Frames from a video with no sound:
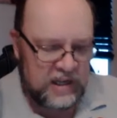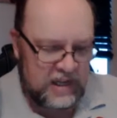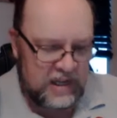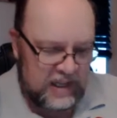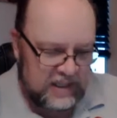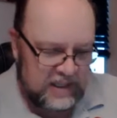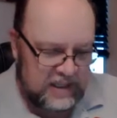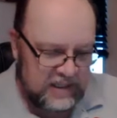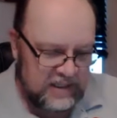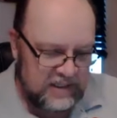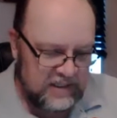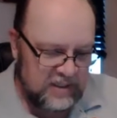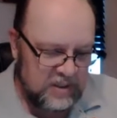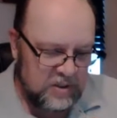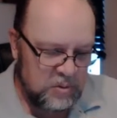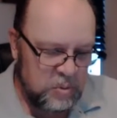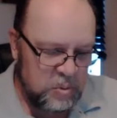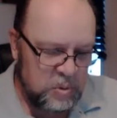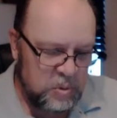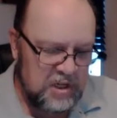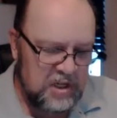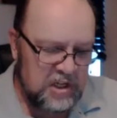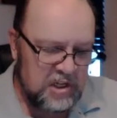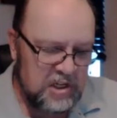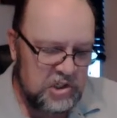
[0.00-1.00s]
and they said,
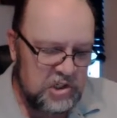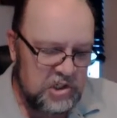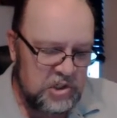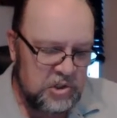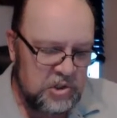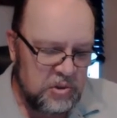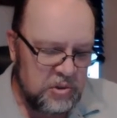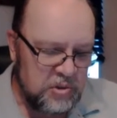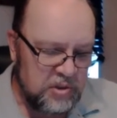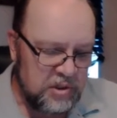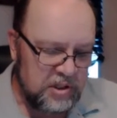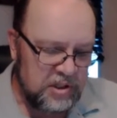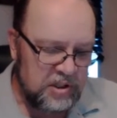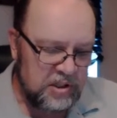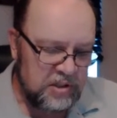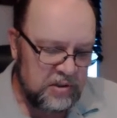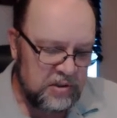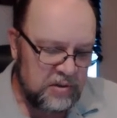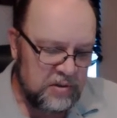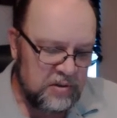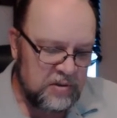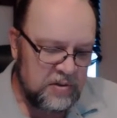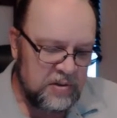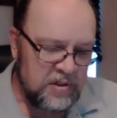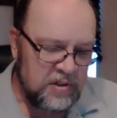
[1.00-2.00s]
"We adjure
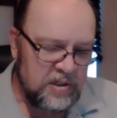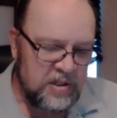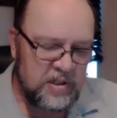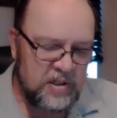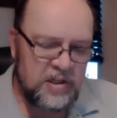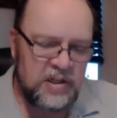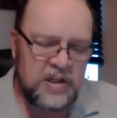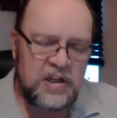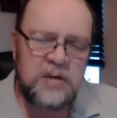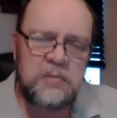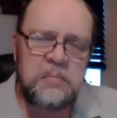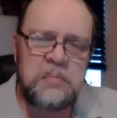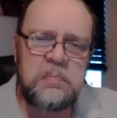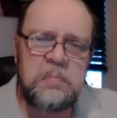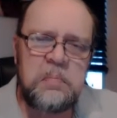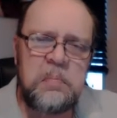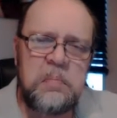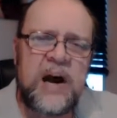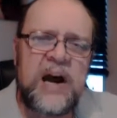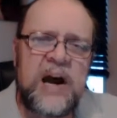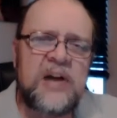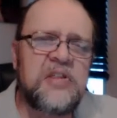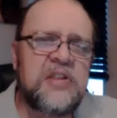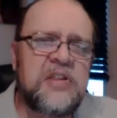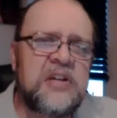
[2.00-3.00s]
you
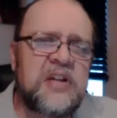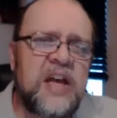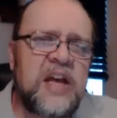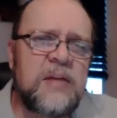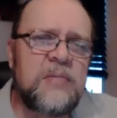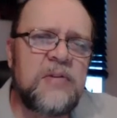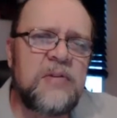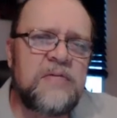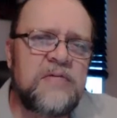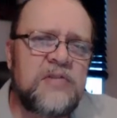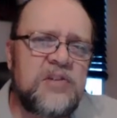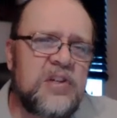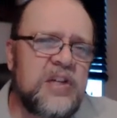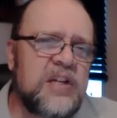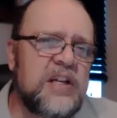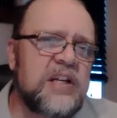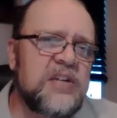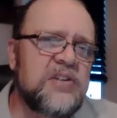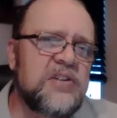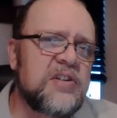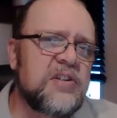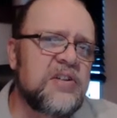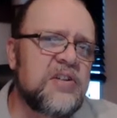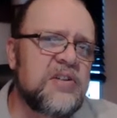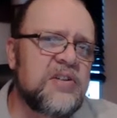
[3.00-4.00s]
by the name of
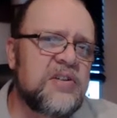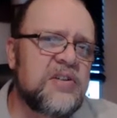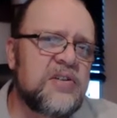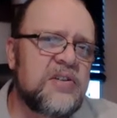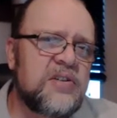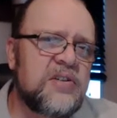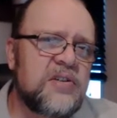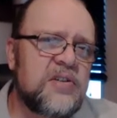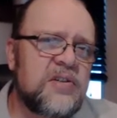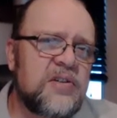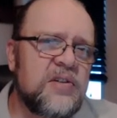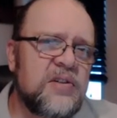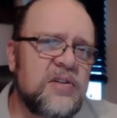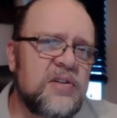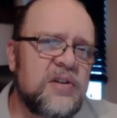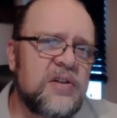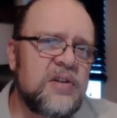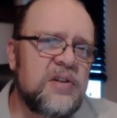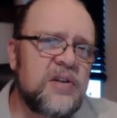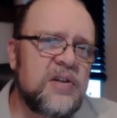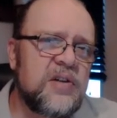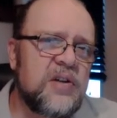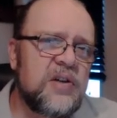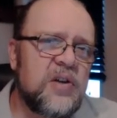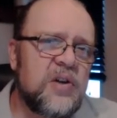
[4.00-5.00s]
Jesus,
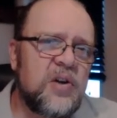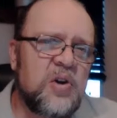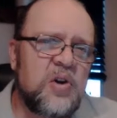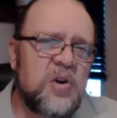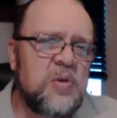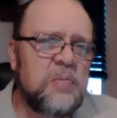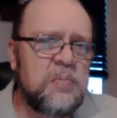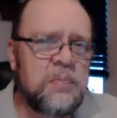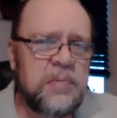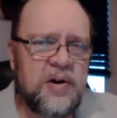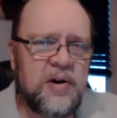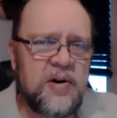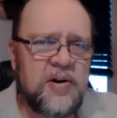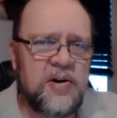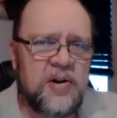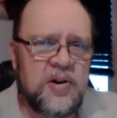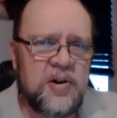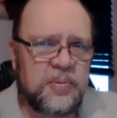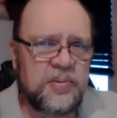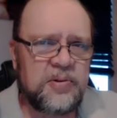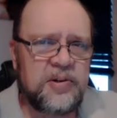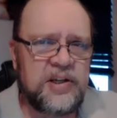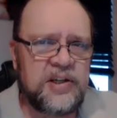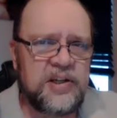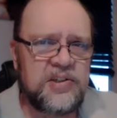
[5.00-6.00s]
whom Paul
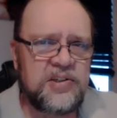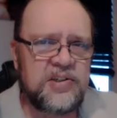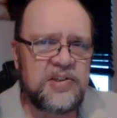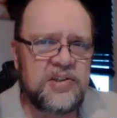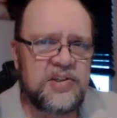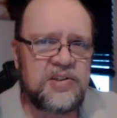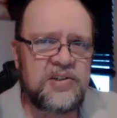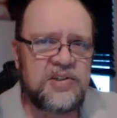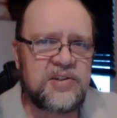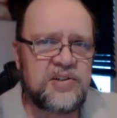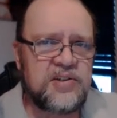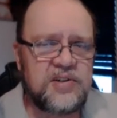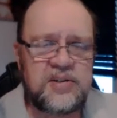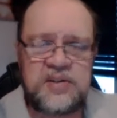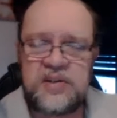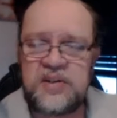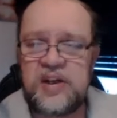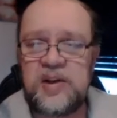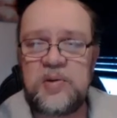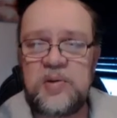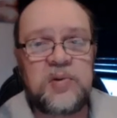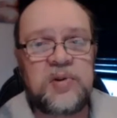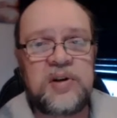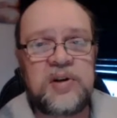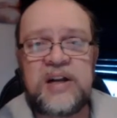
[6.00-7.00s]
preaches."
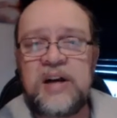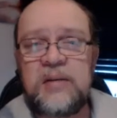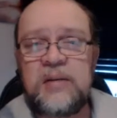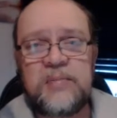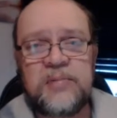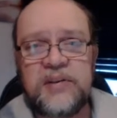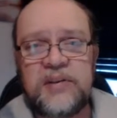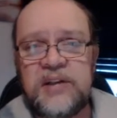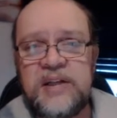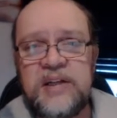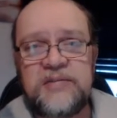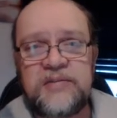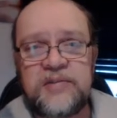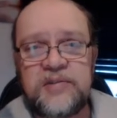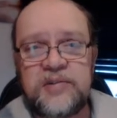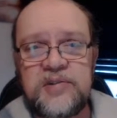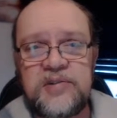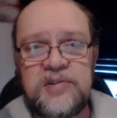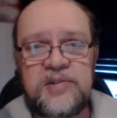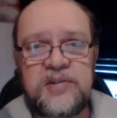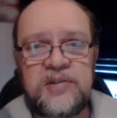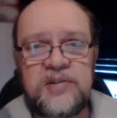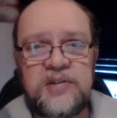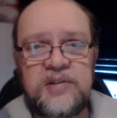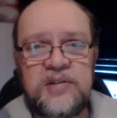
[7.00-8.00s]
They were not
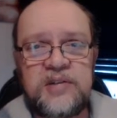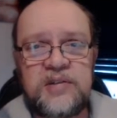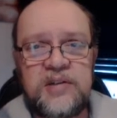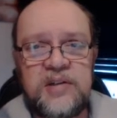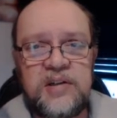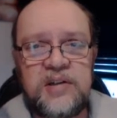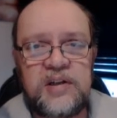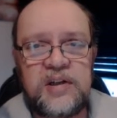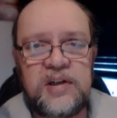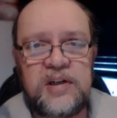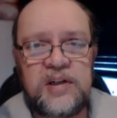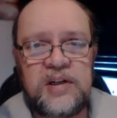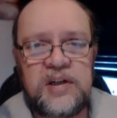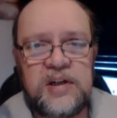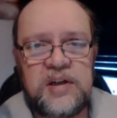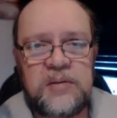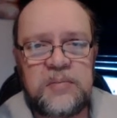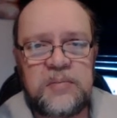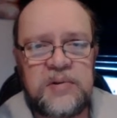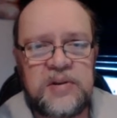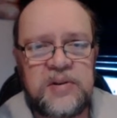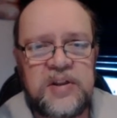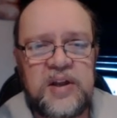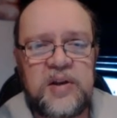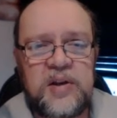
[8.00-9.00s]
believers,
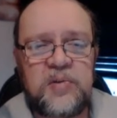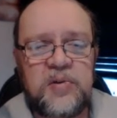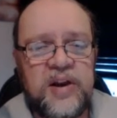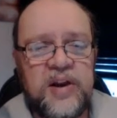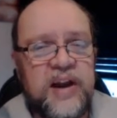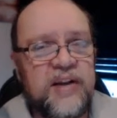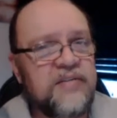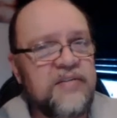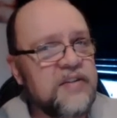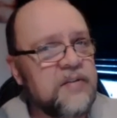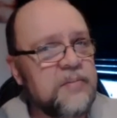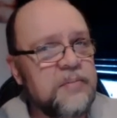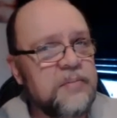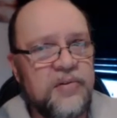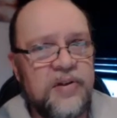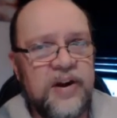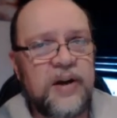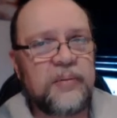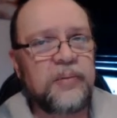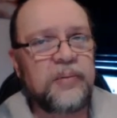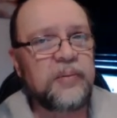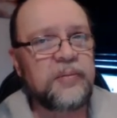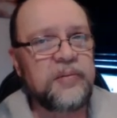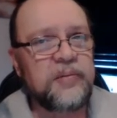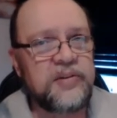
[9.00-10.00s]
but they were having a
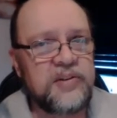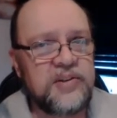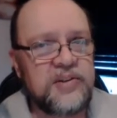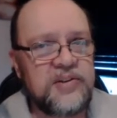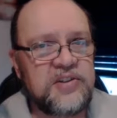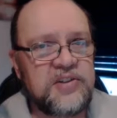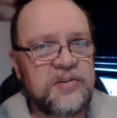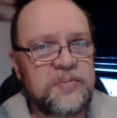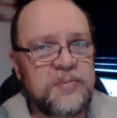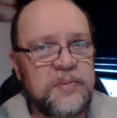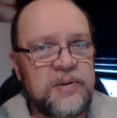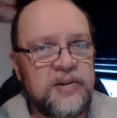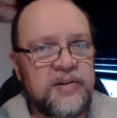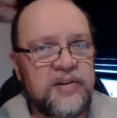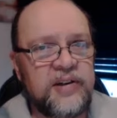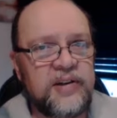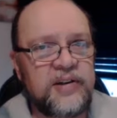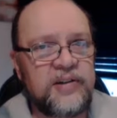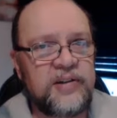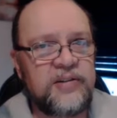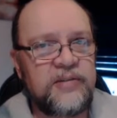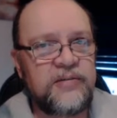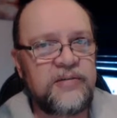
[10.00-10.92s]
problem with this spirit.